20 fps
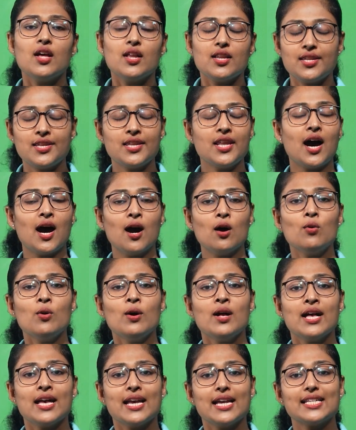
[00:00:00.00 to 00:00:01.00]
Now,
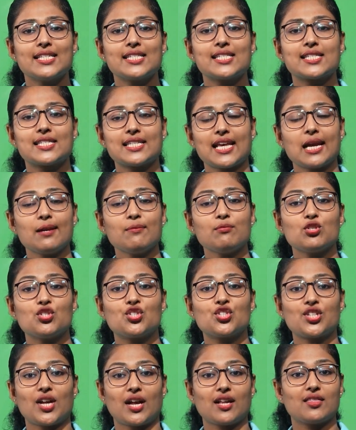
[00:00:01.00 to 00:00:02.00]
it's time to
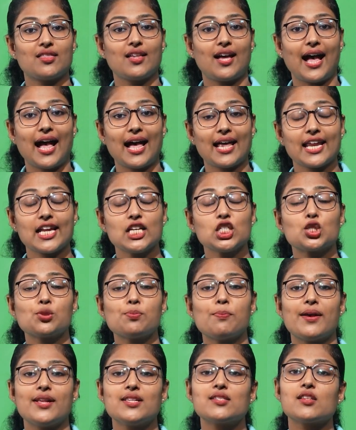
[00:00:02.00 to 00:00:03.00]
check the
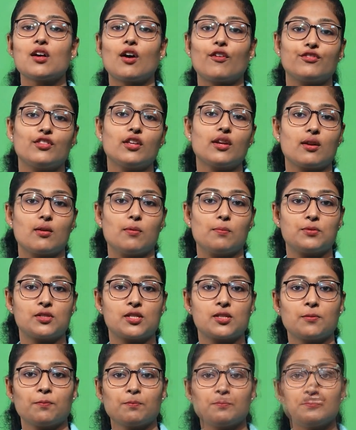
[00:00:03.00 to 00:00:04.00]
arrangements of the
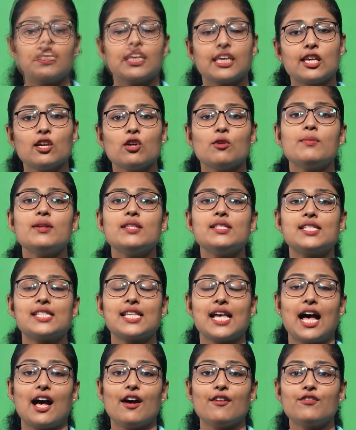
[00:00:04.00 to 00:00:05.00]
ribs. Humans
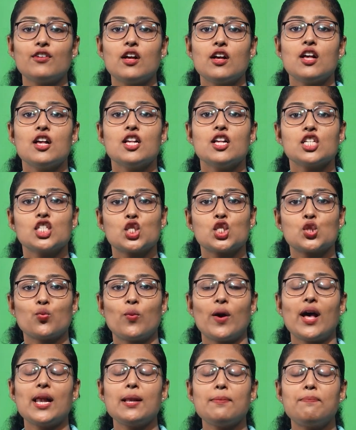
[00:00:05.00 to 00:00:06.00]
have
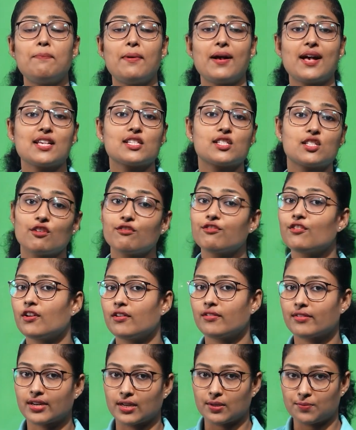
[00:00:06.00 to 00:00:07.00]
12 pairs of
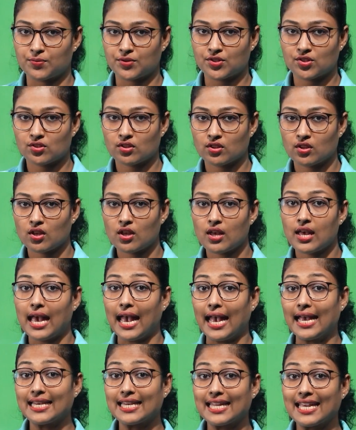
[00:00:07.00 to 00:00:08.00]
ribs,
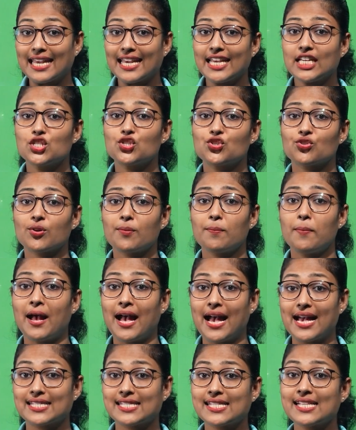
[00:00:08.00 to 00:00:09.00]
and each rib
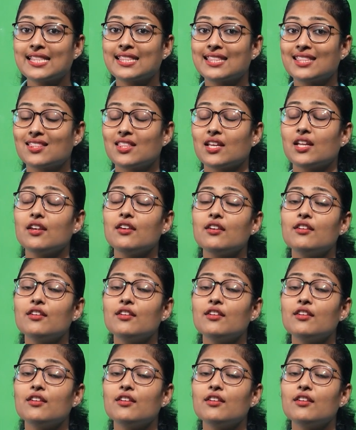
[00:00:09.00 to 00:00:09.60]
has a thin,